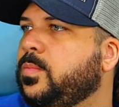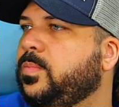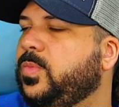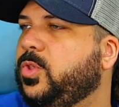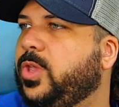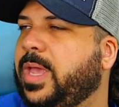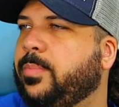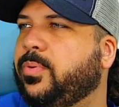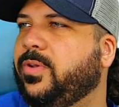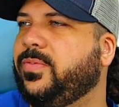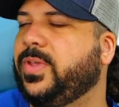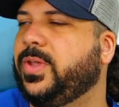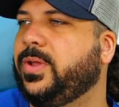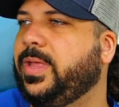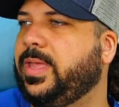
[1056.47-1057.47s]

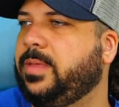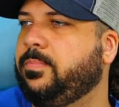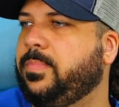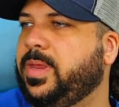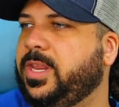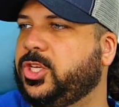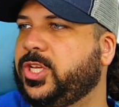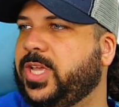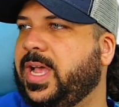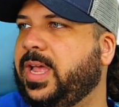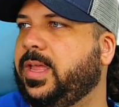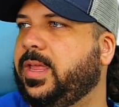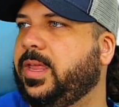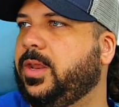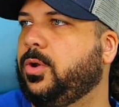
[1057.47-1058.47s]

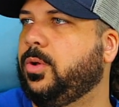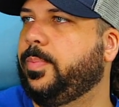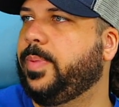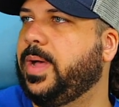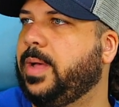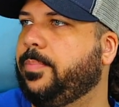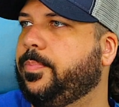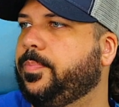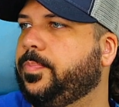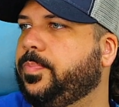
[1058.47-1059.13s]
ManyChat, and it'll pop